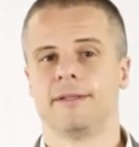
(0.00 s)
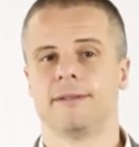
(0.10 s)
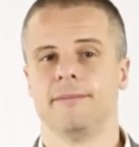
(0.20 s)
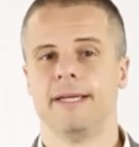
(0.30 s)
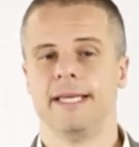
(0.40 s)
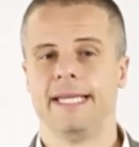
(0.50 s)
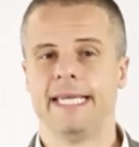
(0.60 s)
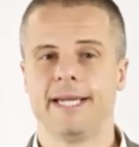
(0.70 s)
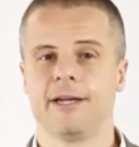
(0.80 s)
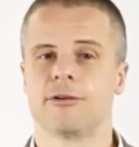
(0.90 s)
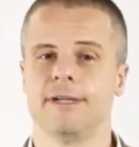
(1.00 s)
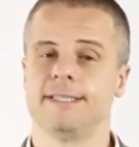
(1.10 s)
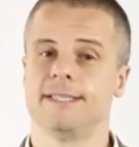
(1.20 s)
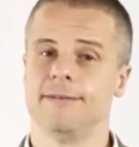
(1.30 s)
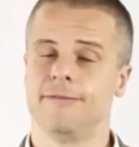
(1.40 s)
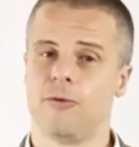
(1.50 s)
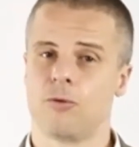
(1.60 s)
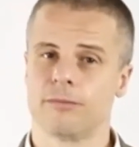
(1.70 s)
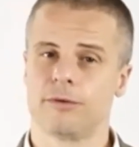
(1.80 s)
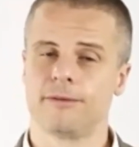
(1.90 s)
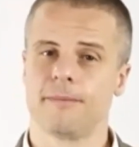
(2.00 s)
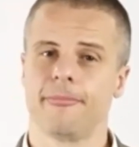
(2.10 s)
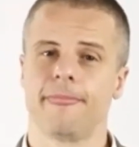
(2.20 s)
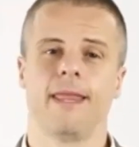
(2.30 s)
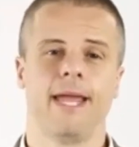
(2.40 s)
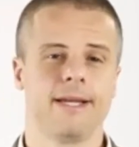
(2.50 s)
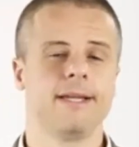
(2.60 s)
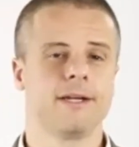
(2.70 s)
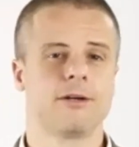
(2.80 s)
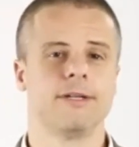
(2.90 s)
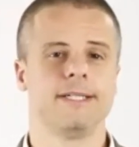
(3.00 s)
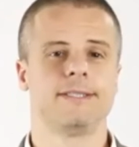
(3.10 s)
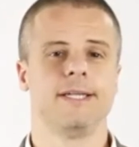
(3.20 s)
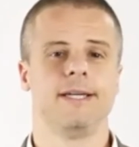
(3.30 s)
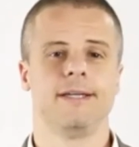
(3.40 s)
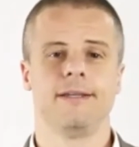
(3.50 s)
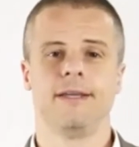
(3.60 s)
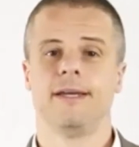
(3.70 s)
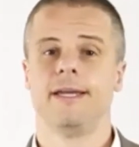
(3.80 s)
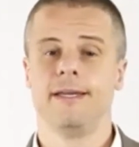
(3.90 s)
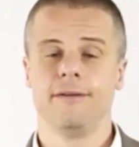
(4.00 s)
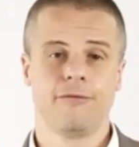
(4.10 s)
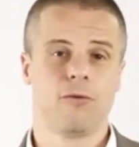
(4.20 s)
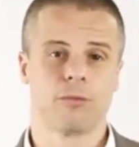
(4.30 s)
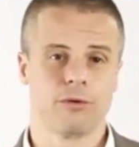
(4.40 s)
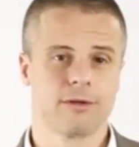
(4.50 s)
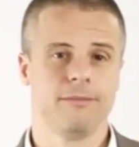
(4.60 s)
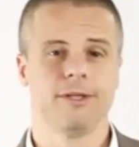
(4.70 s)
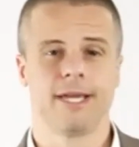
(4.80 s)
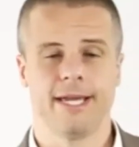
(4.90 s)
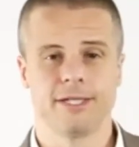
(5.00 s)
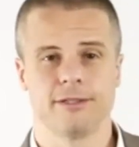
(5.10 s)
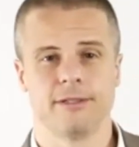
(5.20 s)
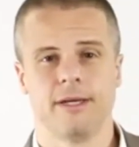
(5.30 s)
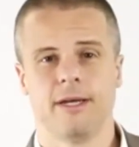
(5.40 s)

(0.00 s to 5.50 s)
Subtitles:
an increase in formal and an increase in informal communication.